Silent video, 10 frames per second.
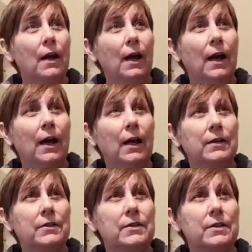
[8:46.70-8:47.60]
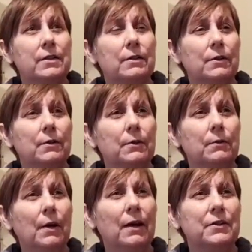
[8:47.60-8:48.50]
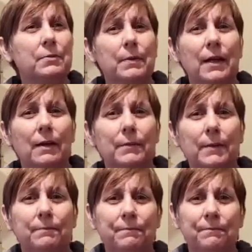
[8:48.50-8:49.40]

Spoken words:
And what else has been happening?